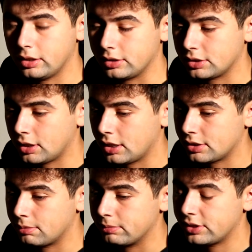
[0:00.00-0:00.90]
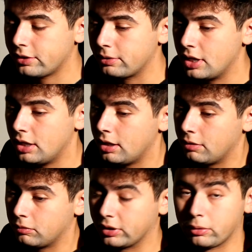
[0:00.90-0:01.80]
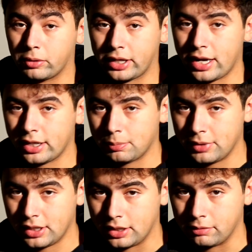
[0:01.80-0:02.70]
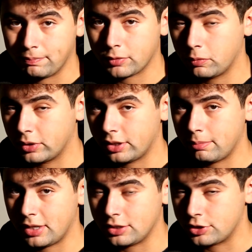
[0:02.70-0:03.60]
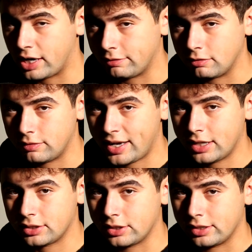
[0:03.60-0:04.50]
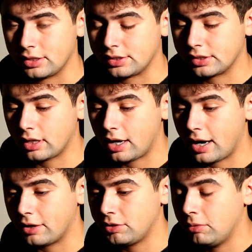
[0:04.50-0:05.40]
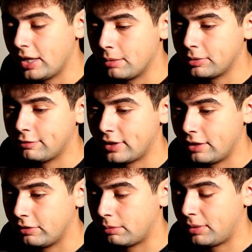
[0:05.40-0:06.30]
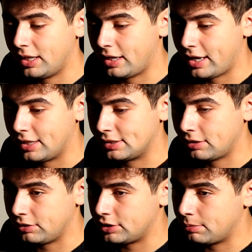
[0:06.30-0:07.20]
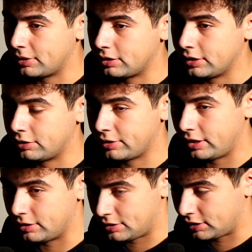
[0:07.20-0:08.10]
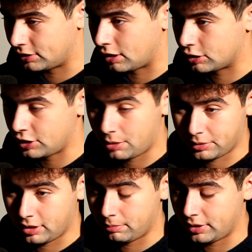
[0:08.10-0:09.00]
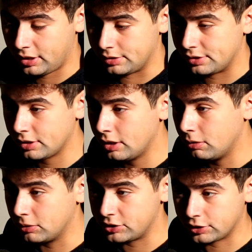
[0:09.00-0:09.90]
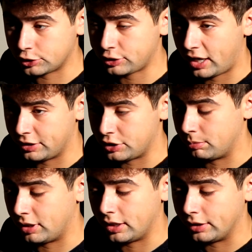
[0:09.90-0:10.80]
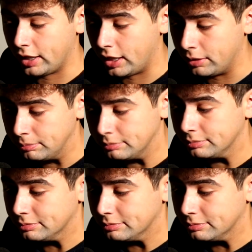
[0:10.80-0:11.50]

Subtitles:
No, it's awesome. So with organic being one of the main driving factors, how do you amplify it with paid ads? How do you typically create your TikTok shop campaigns? What's your strategy behind that?